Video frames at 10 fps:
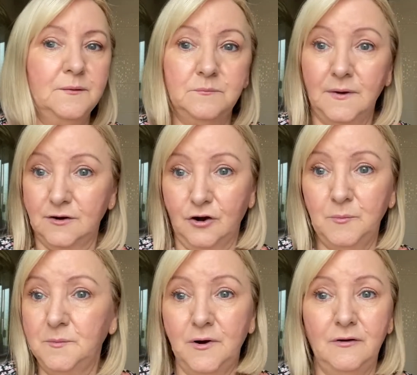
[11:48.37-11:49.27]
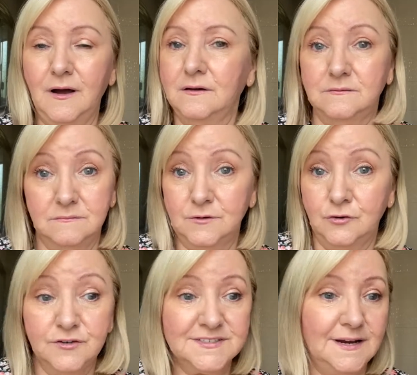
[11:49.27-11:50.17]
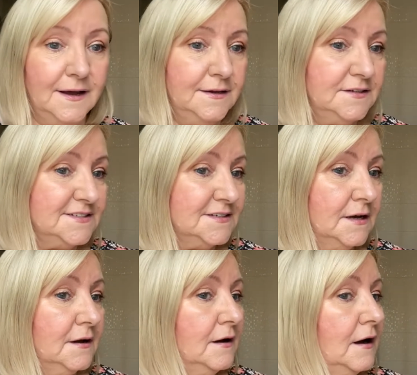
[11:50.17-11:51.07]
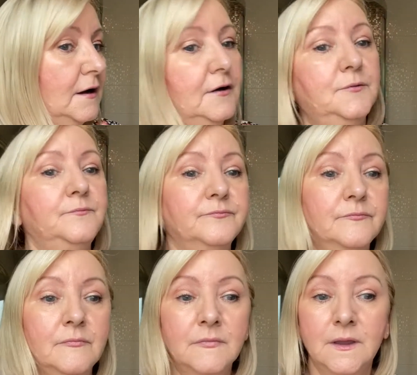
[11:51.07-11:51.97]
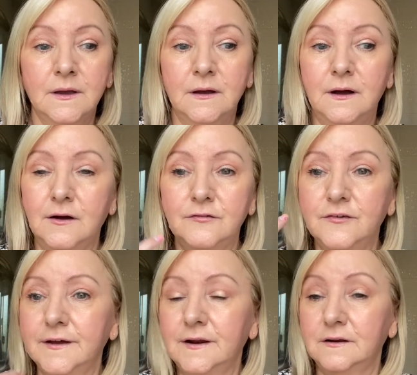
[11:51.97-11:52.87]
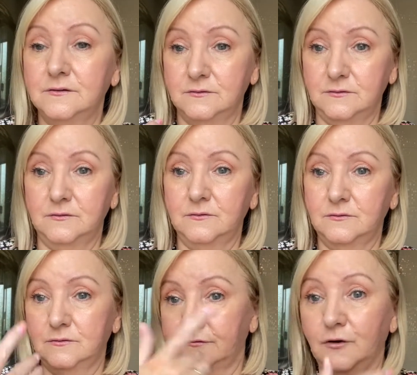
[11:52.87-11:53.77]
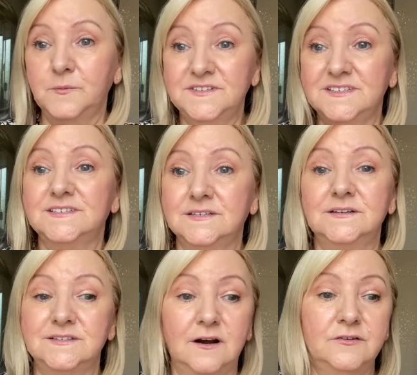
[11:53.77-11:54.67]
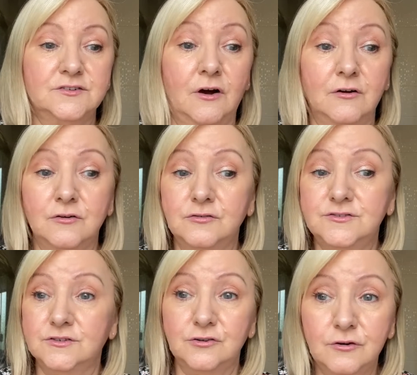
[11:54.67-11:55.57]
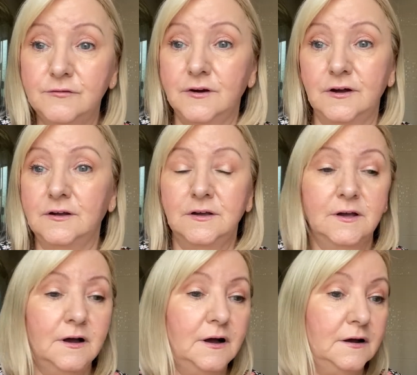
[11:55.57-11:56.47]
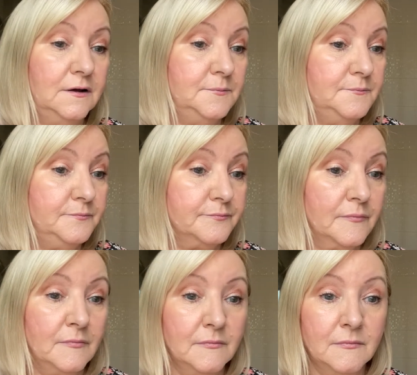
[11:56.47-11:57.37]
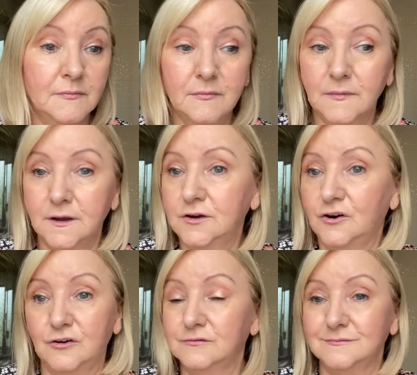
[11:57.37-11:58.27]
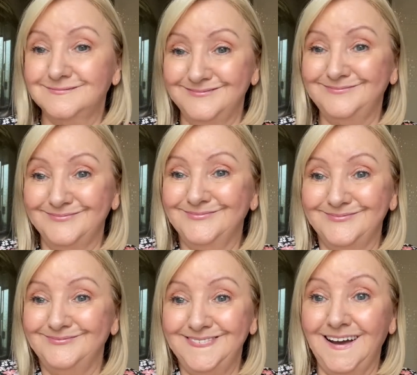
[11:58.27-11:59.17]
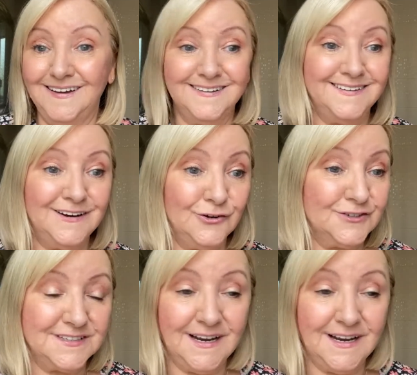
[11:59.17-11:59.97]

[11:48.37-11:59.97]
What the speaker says: my normal mirror looks nice. I feel from the distance how it's got good cover. It looks